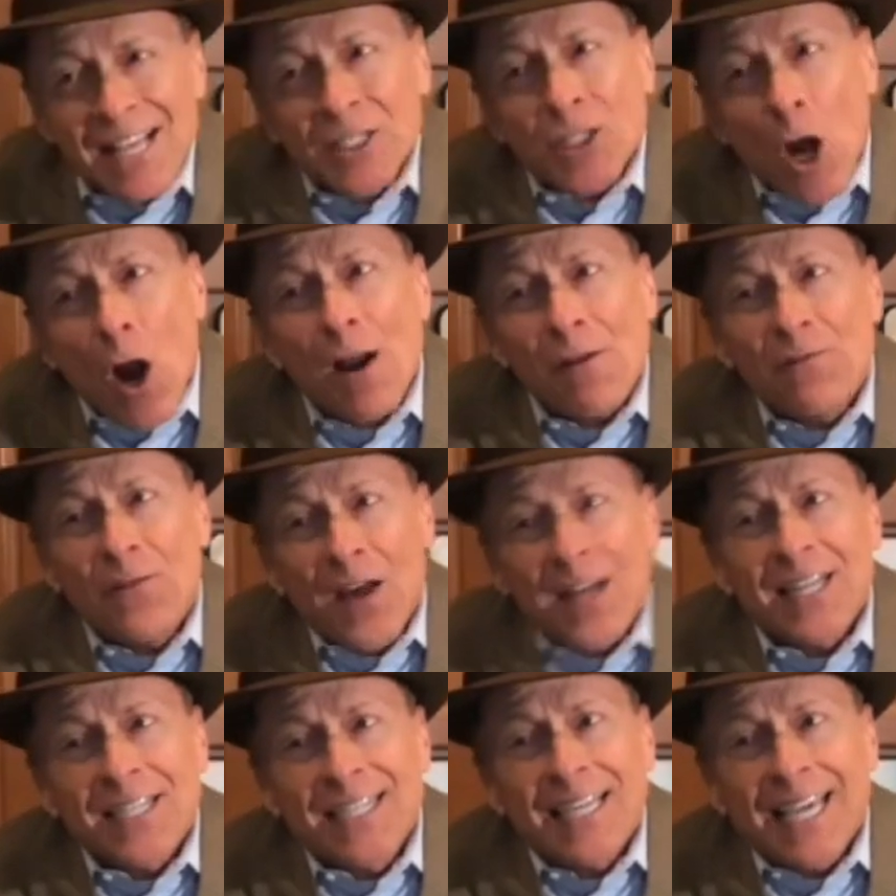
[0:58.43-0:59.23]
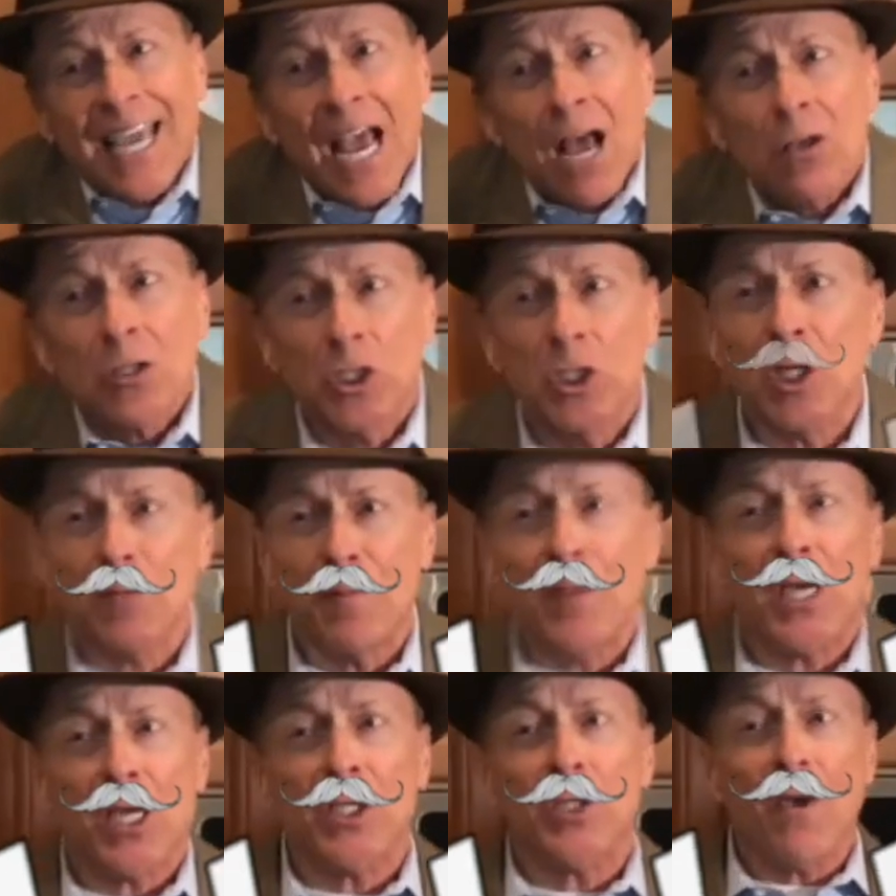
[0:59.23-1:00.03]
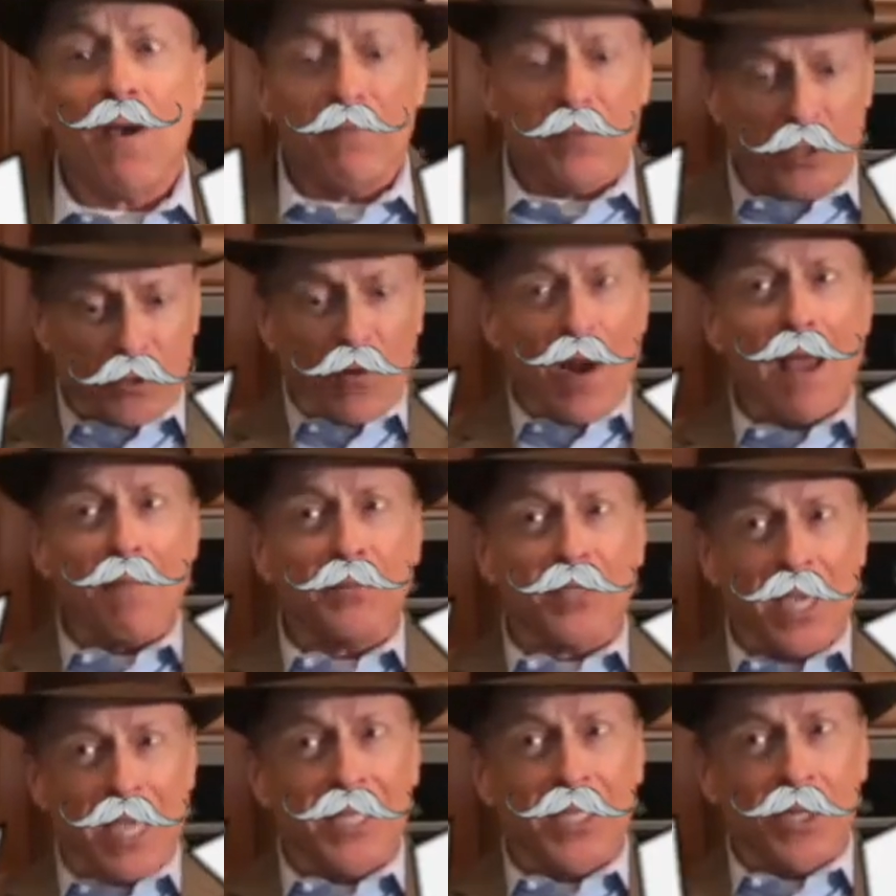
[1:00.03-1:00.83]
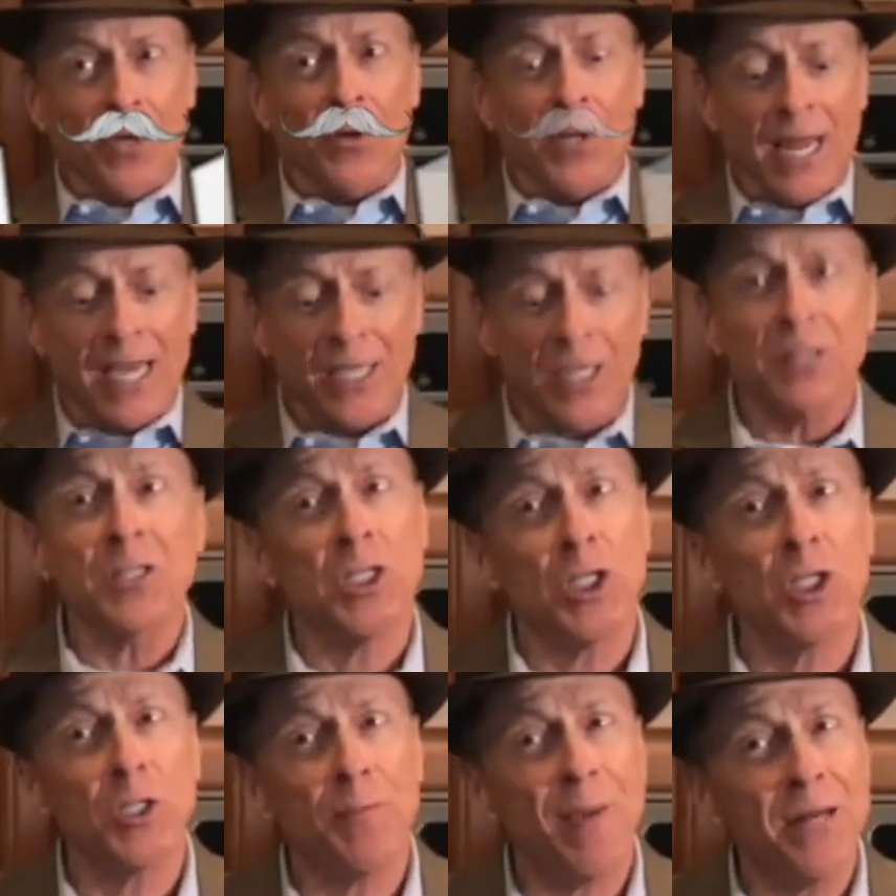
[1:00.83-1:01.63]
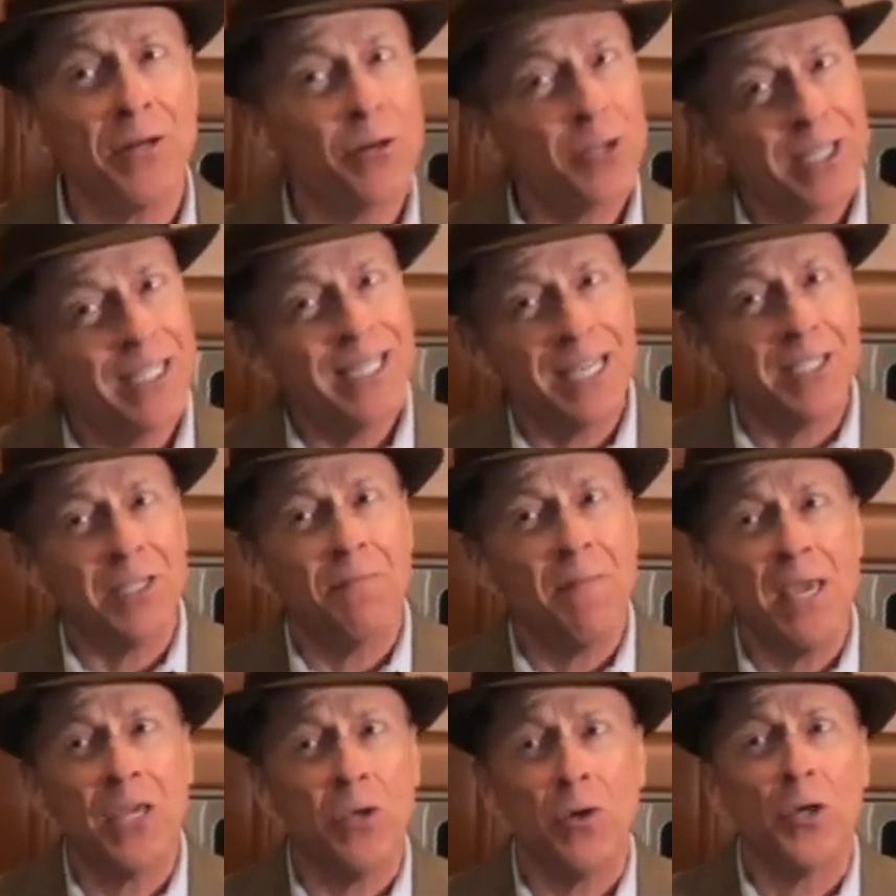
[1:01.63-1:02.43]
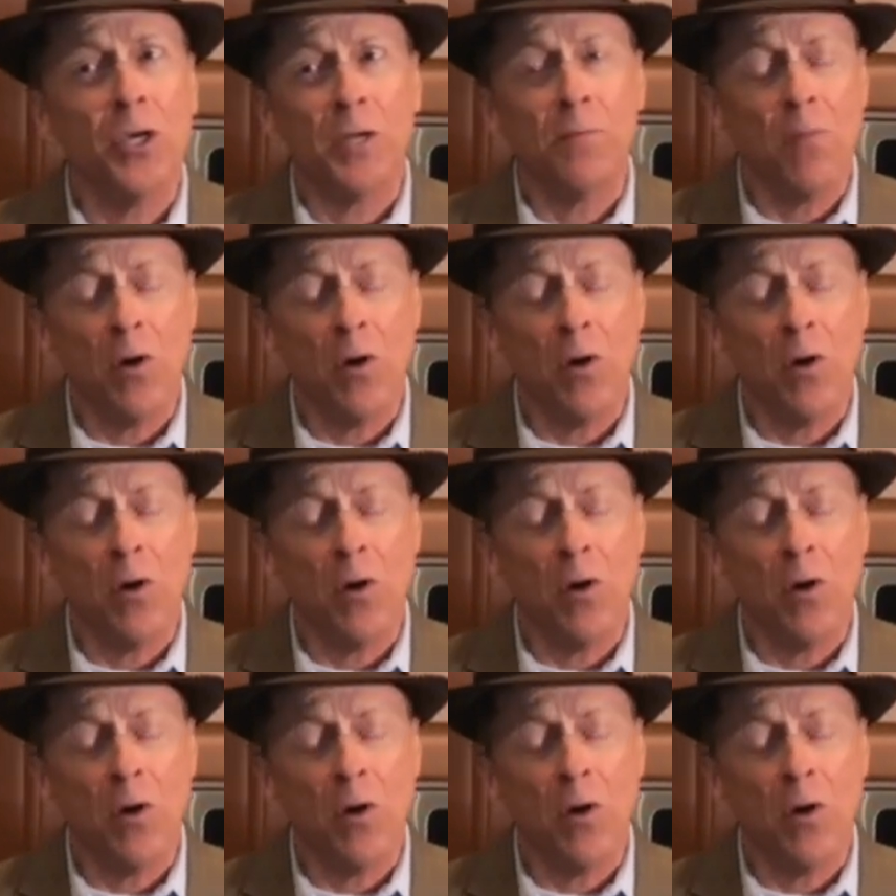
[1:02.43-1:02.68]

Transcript: Sorry, fellas and gals, just because you have straps on, you know, like suspenders, it doesn't make you a good